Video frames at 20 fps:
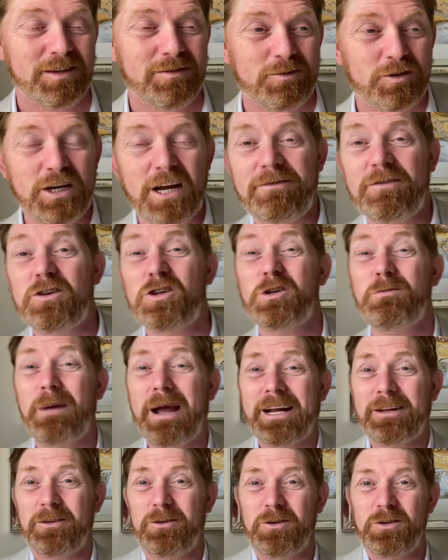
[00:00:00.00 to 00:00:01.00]
chief
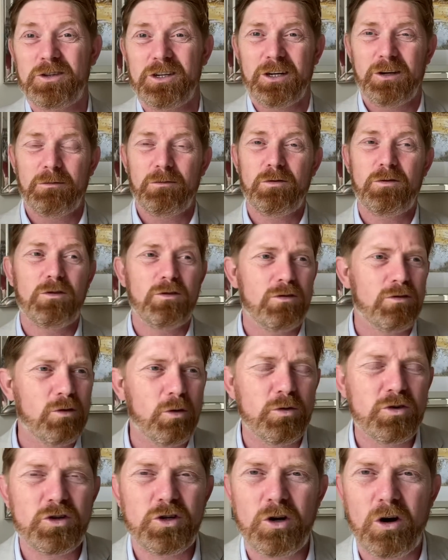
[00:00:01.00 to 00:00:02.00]
inspectors, you know,
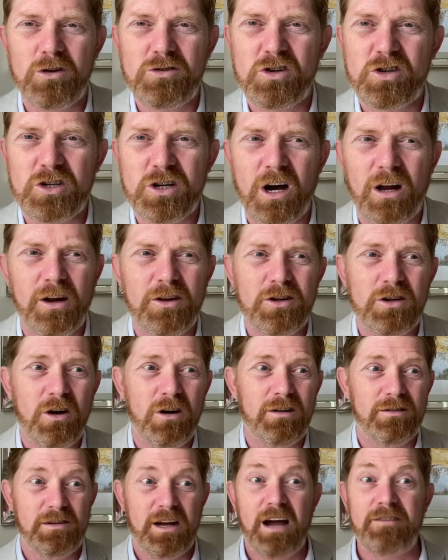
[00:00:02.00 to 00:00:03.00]
those in charge of Scotland
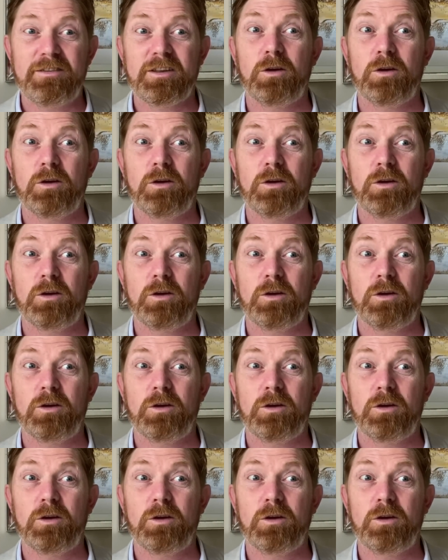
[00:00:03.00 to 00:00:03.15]
Yard having